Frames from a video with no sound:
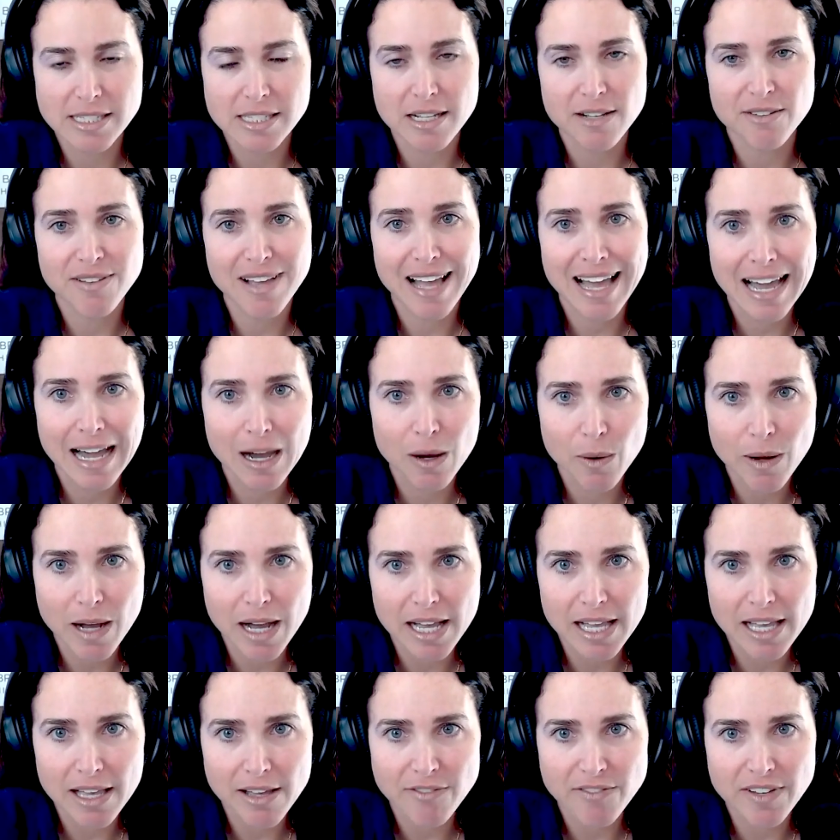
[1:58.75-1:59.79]
of how
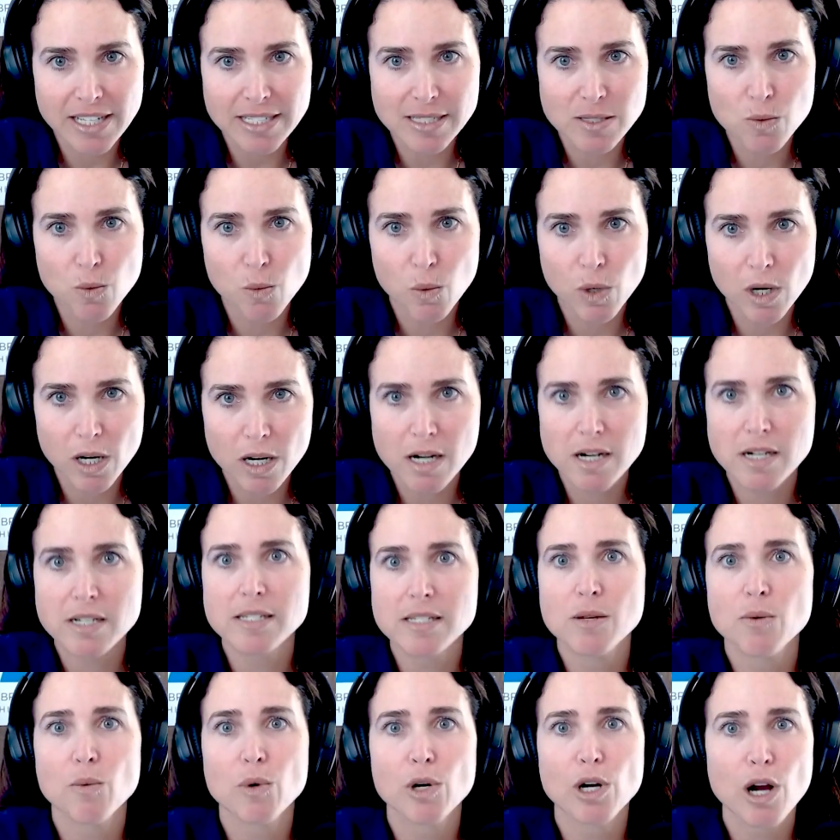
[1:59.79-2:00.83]
IFS works.
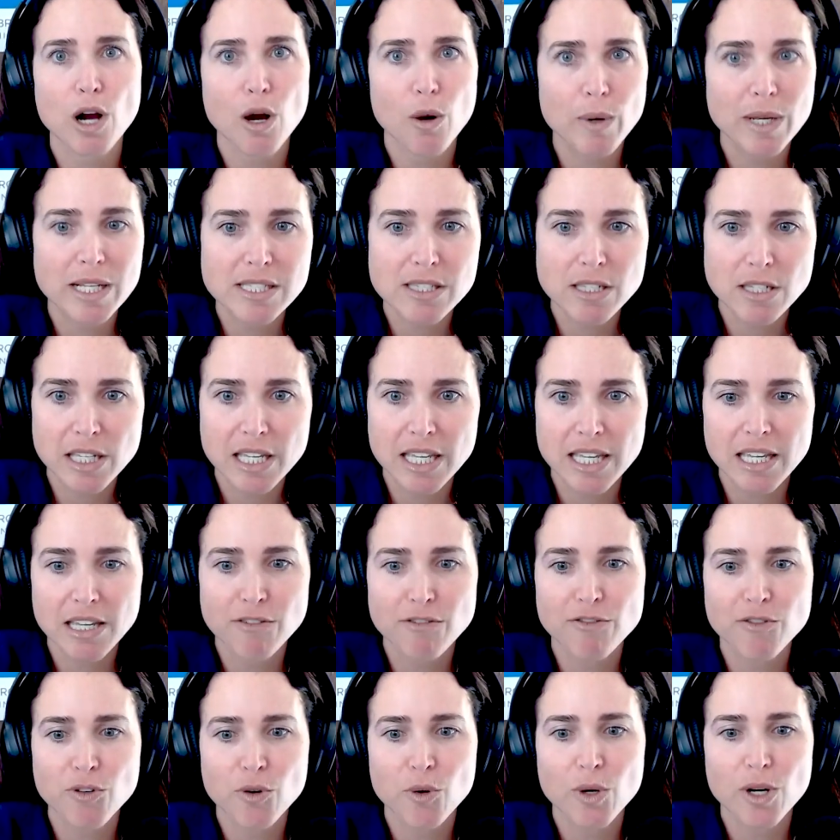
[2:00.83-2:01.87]
We're always looking
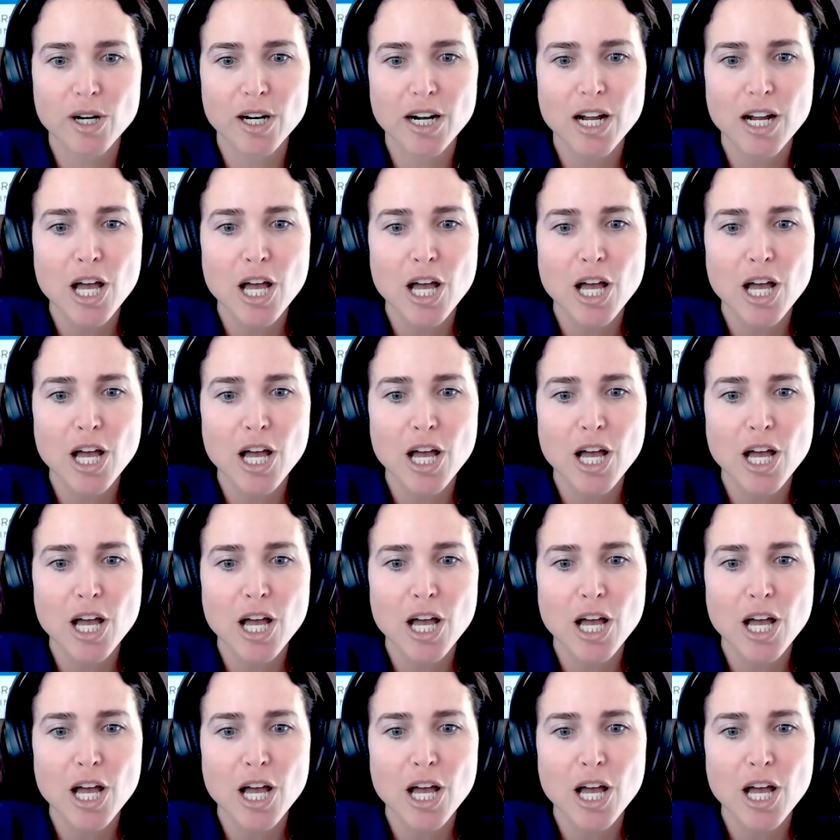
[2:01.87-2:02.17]
for